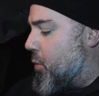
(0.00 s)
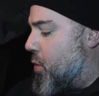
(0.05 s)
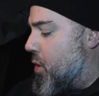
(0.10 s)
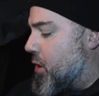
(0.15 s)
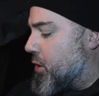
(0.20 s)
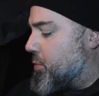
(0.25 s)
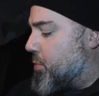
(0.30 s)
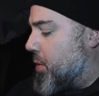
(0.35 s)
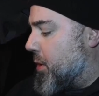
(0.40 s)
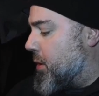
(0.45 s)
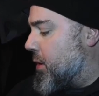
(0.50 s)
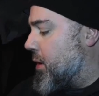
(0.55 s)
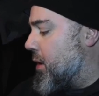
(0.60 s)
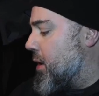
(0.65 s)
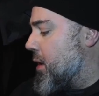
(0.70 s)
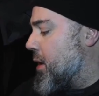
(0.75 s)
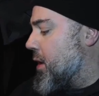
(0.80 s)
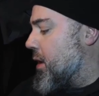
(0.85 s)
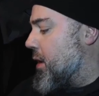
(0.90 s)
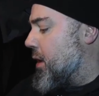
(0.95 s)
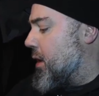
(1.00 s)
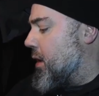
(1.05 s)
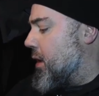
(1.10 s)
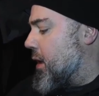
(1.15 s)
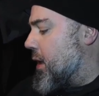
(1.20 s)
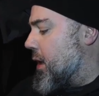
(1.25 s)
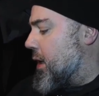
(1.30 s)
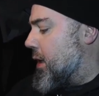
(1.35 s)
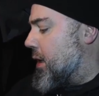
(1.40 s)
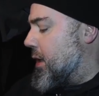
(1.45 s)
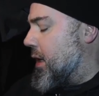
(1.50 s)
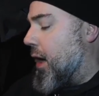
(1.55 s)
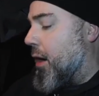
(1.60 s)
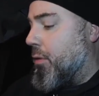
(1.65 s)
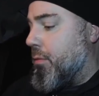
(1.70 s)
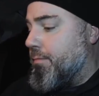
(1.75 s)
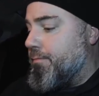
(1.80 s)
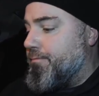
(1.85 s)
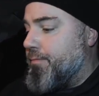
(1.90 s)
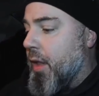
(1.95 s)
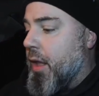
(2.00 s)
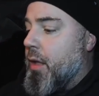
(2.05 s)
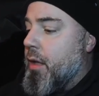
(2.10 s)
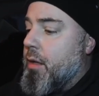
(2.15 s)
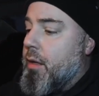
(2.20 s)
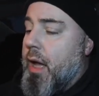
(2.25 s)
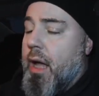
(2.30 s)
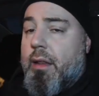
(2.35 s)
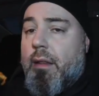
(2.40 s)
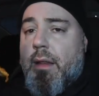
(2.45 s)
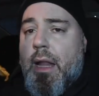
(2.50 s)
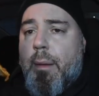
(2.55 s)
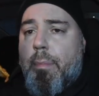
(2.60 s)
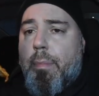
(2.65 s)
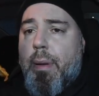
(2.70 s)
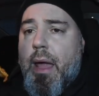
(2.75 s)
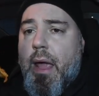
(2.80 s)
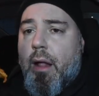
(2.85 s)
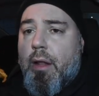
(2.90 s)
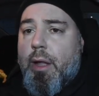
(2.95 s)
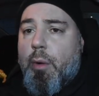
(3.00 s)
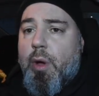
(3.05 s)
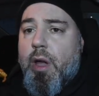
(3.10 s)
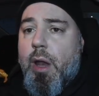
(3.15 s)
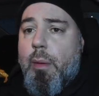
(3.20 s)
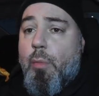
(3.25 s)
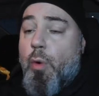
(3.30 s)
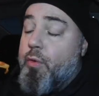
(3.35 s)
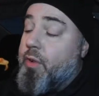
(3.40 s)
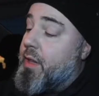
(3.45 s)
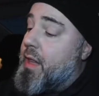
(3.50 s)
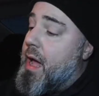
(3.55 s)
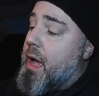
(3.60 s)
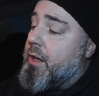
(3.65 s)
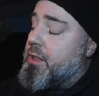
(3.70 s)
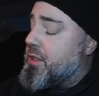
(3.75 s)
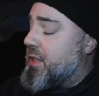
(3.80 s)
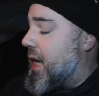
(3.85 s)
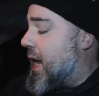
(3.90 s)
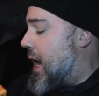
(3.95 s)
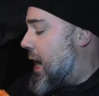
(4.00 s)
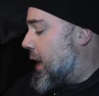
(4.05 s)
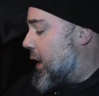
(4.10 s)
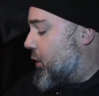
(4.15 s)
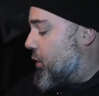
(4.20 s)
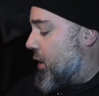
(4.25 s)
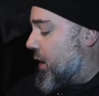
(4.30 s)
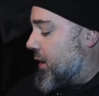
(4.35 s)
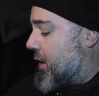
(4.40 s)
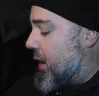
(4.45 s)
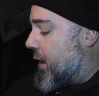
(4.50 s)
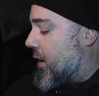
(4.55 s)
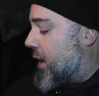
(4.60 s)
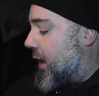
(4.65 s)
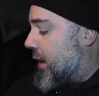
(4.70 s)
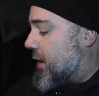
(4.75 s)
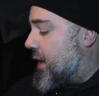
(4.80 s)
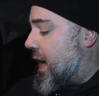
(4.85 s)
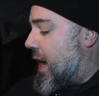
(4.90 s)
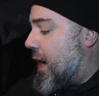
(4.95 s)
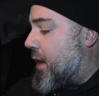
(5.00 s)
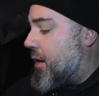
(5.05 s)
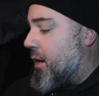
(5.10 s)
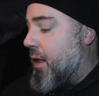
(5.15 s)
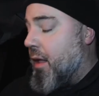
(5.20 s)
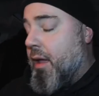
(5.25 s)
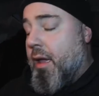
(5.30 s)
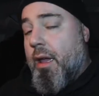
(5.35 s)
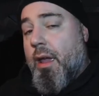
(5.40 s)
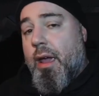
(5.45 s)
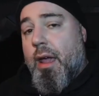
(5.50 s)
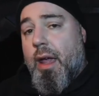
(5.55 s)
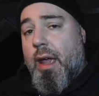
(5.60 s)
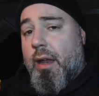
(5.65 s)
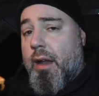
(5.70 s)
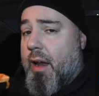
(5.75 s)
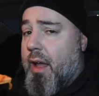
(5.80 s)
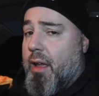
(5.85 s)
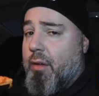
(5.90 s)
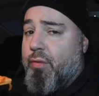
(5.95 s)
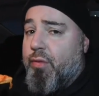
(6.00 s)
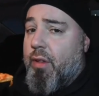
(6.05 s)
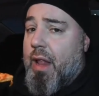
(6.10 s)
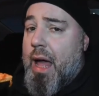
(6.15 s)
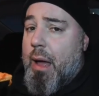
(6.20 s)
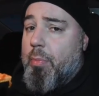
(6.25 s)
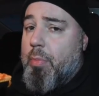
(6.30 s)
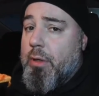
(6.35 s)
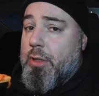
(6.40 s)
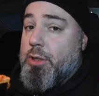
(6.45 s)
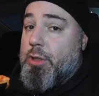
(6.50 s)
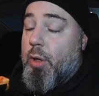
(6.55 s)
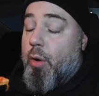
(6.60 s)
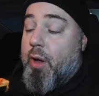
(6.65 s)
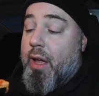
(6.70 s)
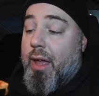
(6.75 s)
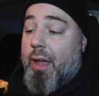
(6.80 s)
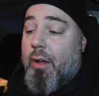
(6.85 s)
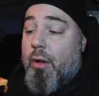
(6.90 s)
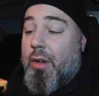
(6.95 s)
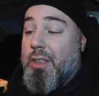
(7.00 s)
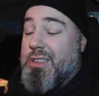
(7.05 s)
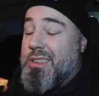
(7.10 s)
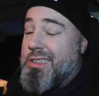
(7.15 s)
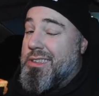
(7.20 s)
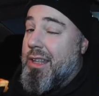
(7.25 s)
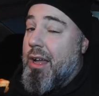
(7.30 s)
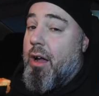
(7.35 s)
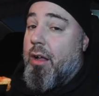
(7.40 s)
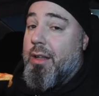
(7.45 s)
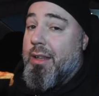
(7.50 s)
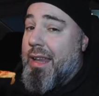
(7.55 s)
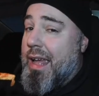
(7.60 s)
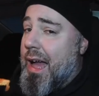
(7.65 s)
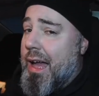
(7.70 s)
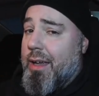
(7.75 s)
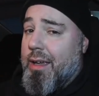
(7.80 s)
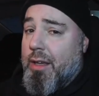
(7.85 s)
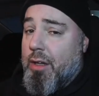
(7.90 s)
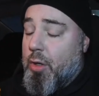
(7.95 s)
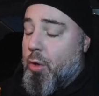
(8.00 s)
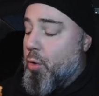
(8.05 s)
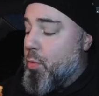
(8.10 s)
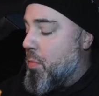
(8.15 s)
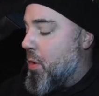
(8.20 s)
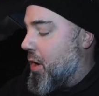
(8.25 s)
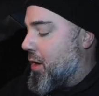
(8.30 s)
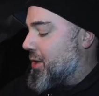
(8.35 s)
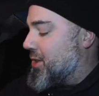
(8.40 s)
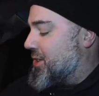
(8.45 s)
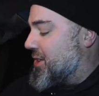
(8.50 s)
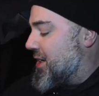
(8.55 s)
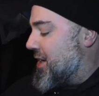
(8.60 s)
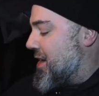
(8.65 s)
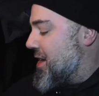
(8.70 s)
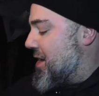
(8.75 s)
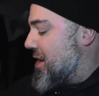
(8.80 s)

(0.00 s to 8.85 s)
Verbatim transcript: worse, but you know, not pale that we're gonna move it down a scale or anything like that, and it ain't flopping, so I ain't gonna start docking too much.